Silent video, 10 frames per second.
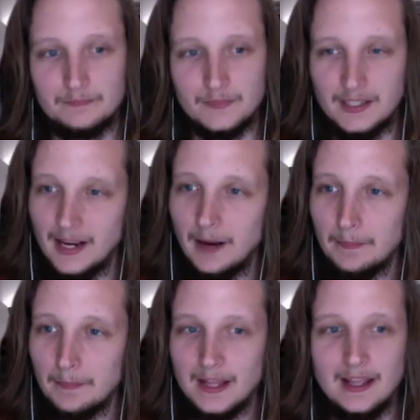Yeah,
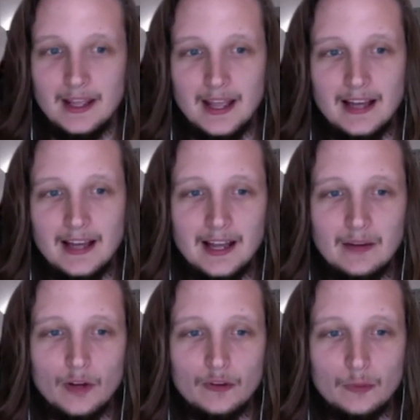
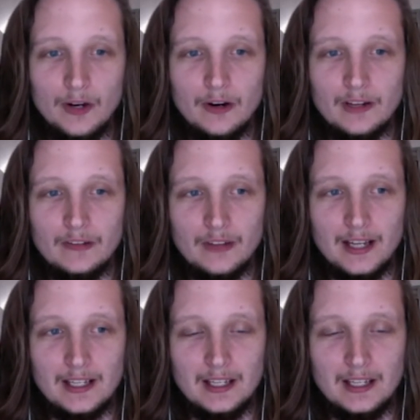and what's weird is
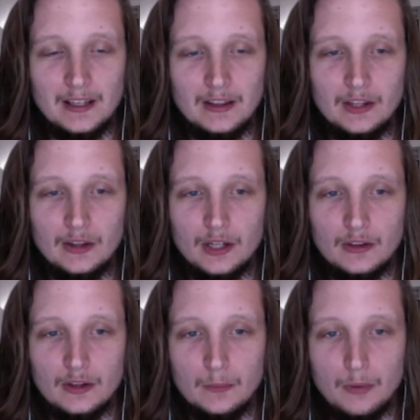like
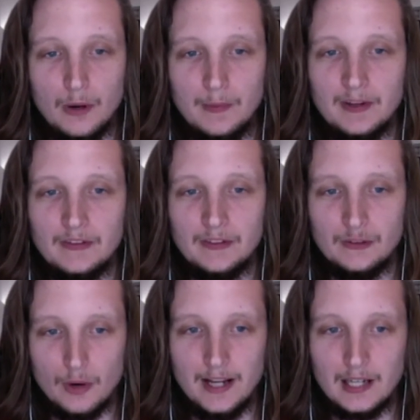the premise is
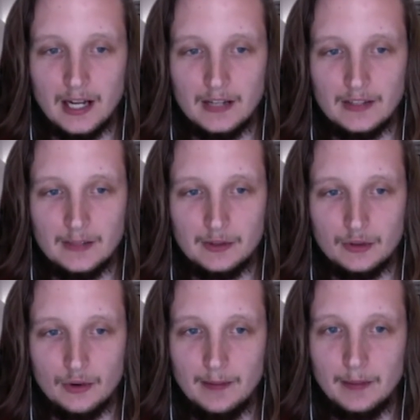great, the concept is
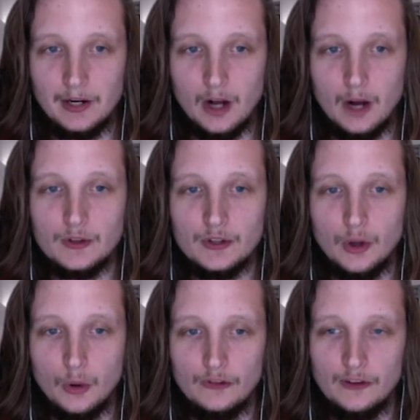great, but it almost
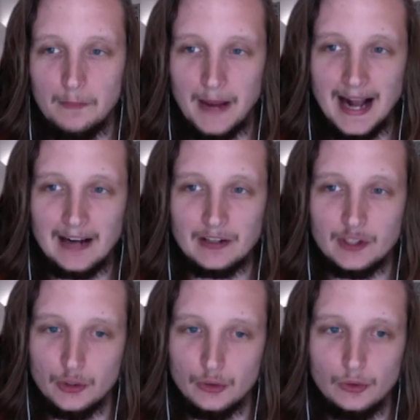holds it back
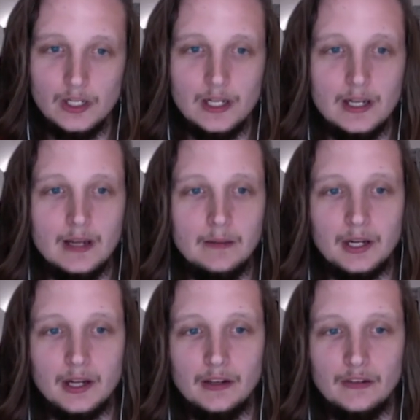too,
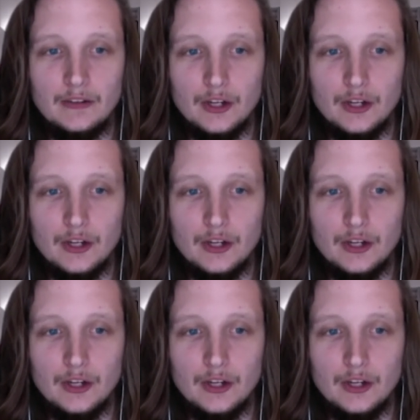because